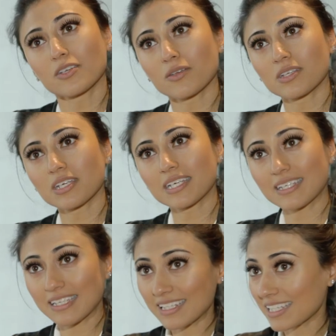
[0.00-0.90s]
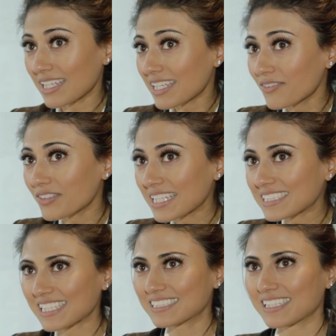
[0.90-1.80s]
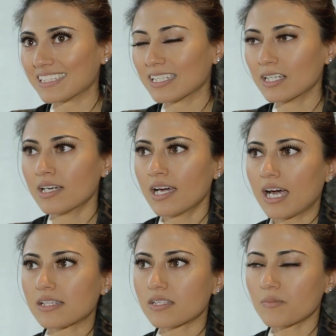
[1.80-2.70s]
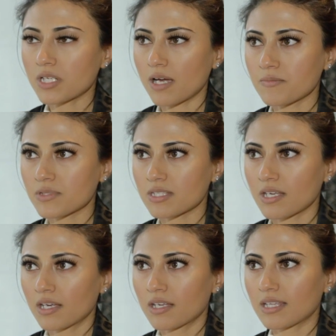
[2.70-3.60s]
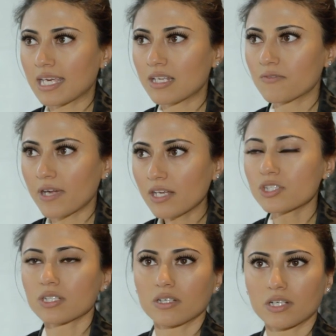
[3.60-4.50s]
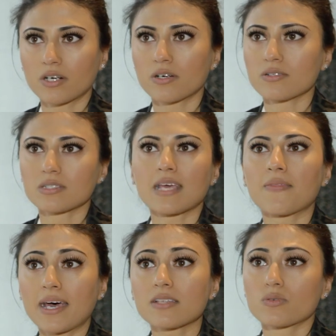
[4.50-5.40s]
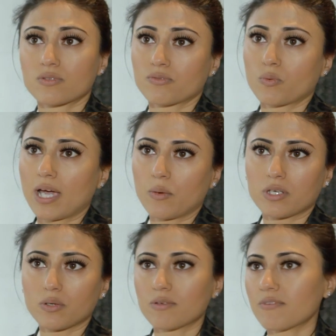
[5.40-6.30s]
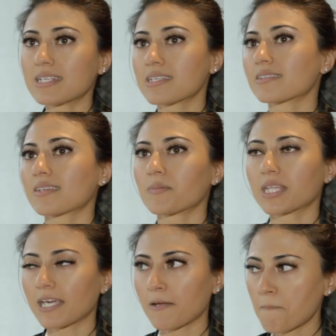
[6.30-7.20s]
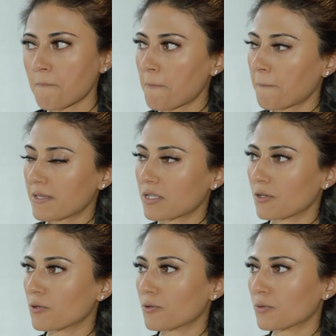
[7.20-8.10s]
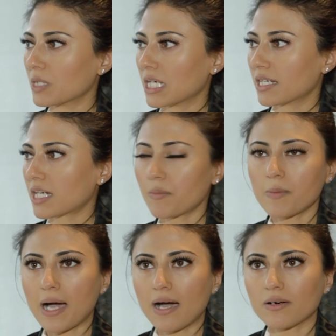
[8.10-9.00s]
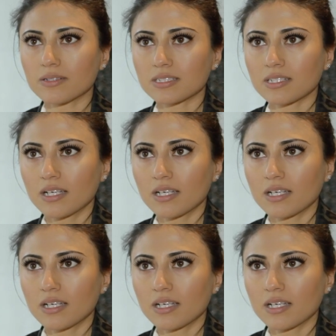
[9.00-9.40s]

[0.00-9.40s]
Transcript: know that it even existed. And sometimes innovation occurs in that sort of way. When you're inventing something, you come about,